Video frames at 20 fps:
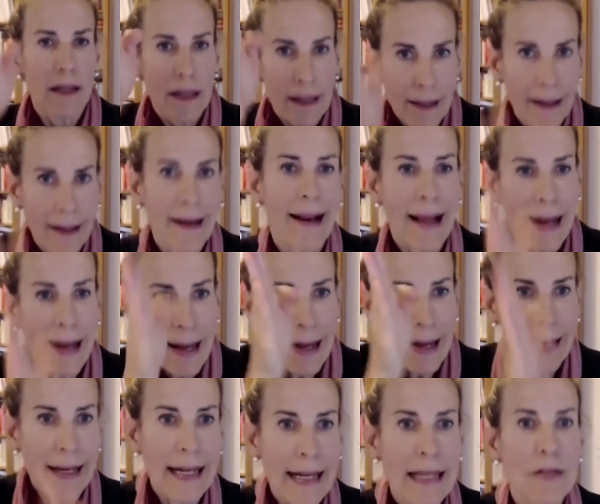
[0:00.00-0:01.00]

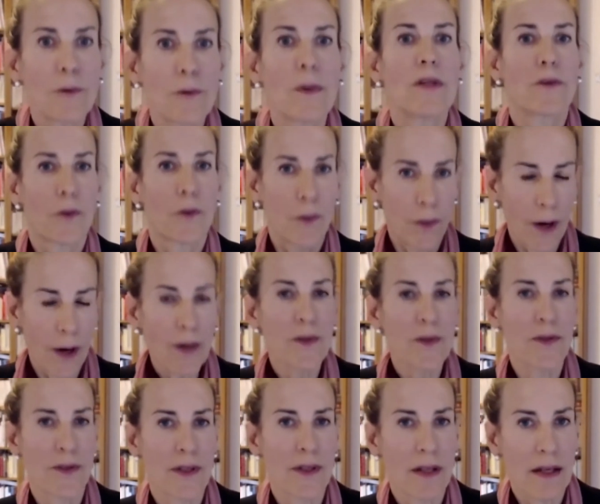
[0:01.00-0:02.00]
lined with
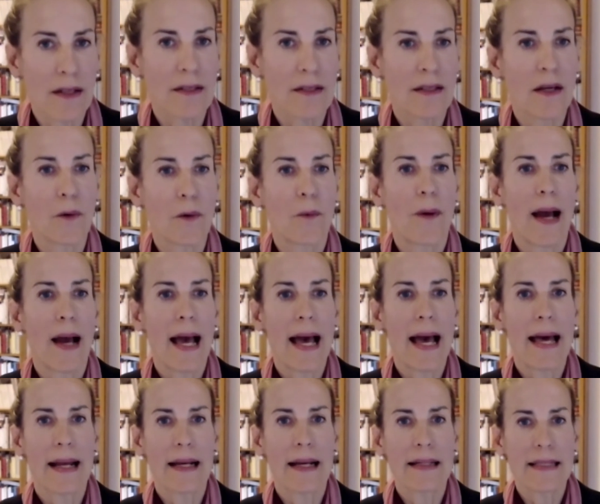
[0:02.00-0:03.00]
crosses
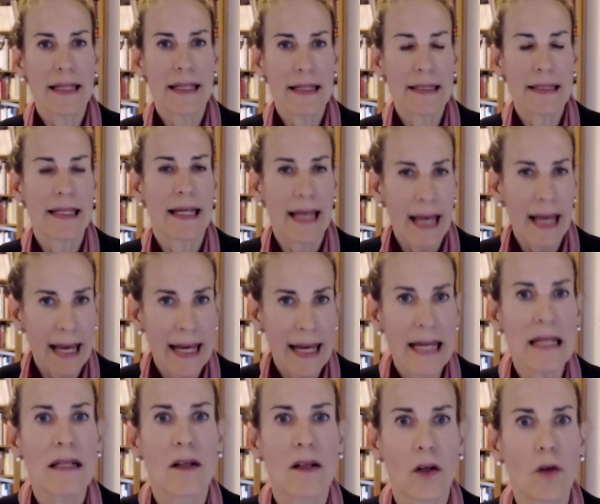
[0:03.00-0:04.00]
where the
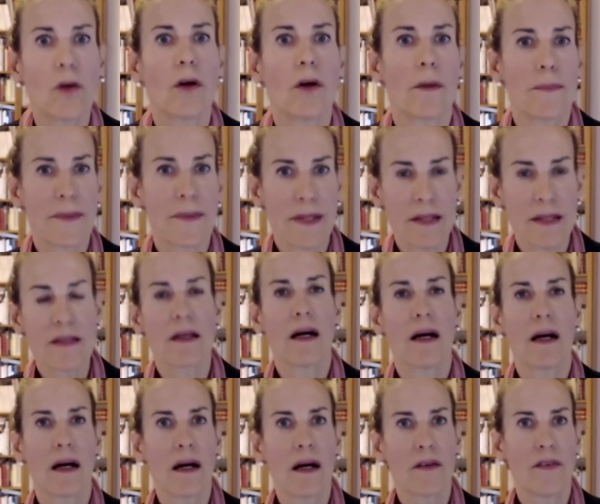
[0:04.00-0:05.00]
decaying corpses
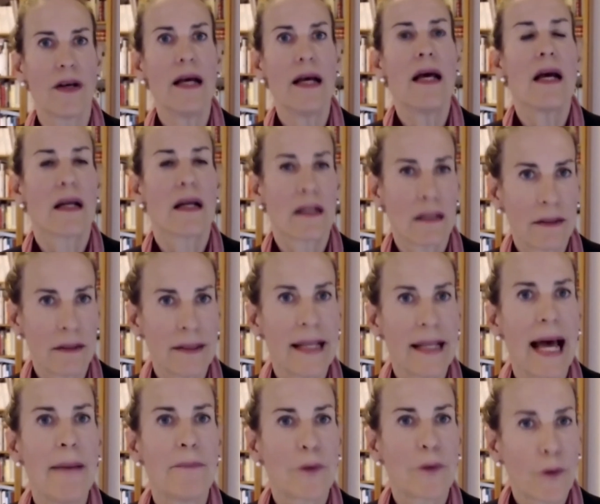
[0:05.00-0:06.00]
of
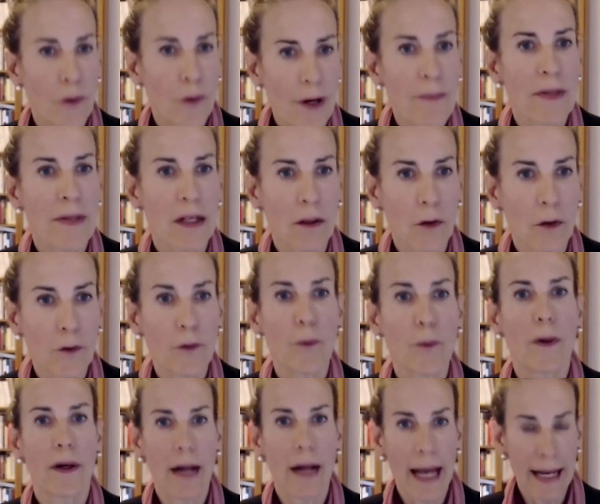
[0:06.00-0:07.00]
condemned criminals
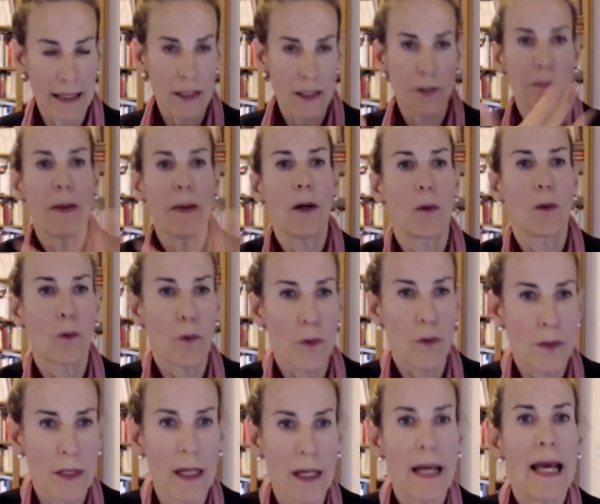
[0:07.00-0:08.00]
were
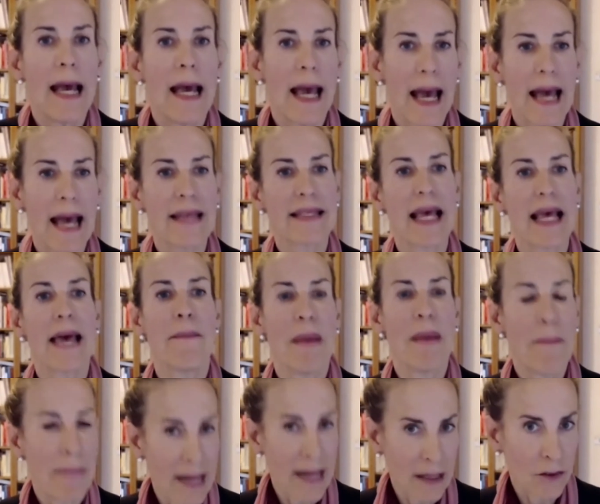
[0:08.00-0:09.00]
exposed as a
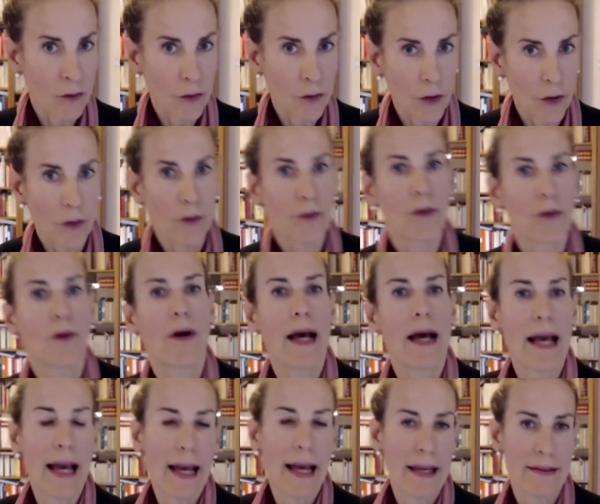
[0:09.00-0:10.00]
memento, so
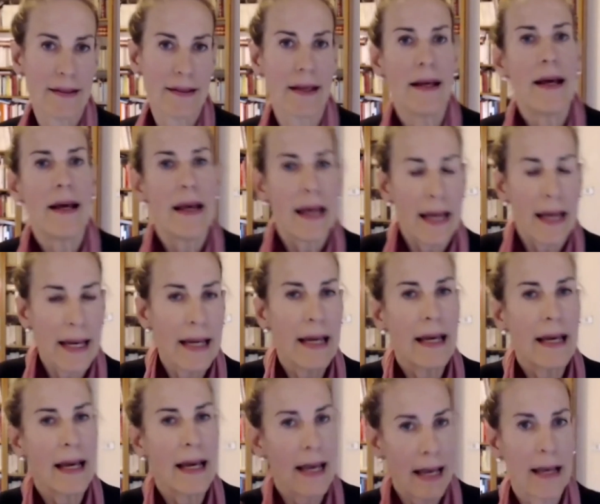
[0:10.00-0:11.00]
as a,
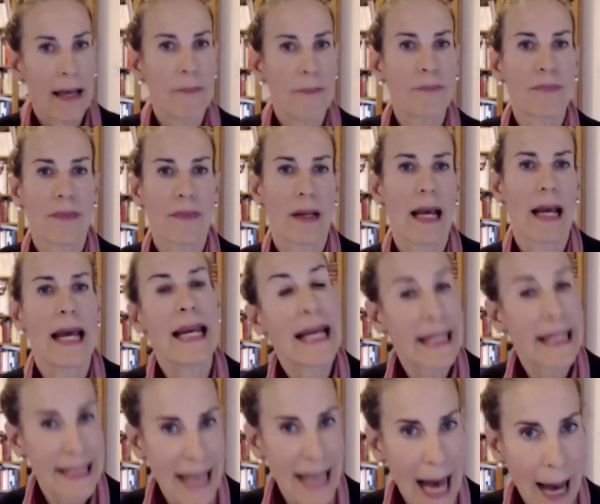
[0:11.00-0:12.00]
a, um, an
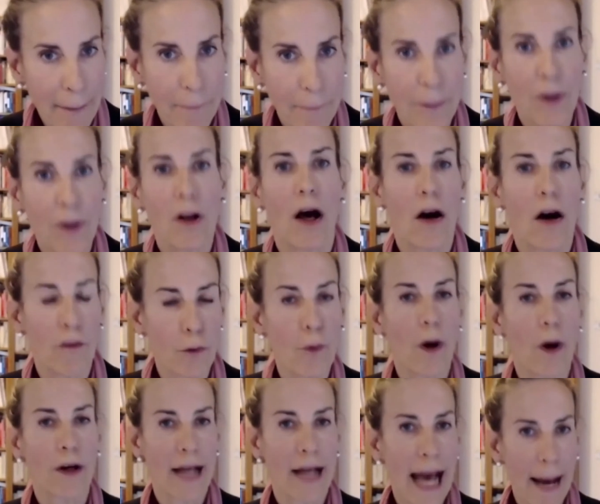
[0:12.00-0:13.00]
example of
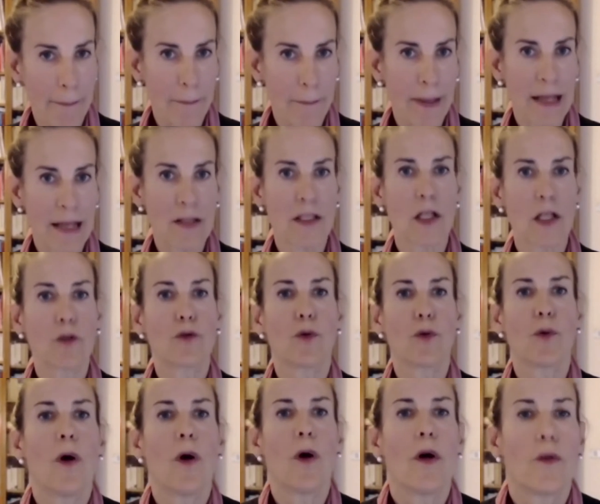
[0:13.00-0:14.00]
what happens
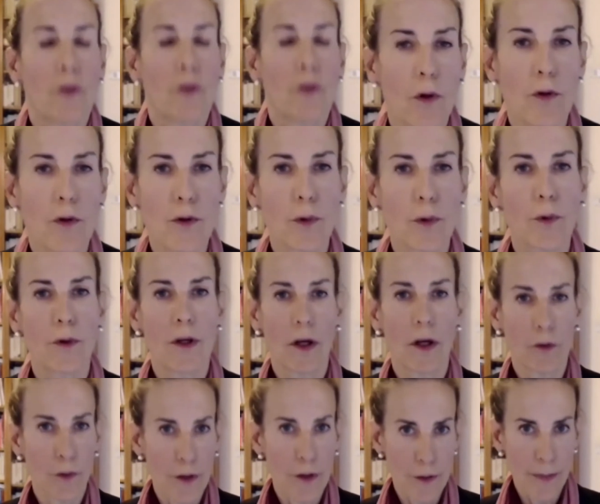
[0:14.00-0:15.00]
to those who not
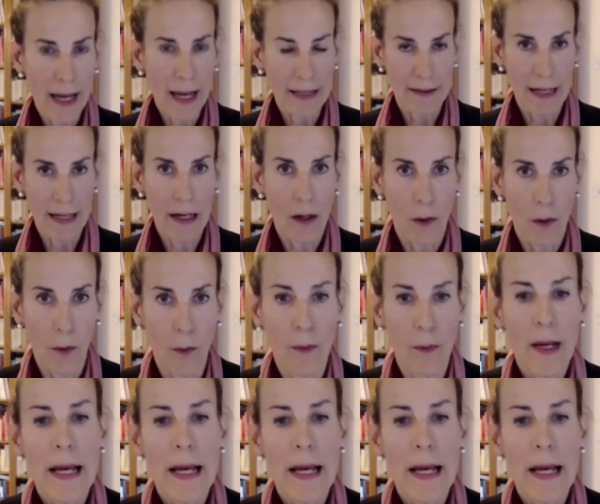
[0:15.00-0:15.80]
respect the law.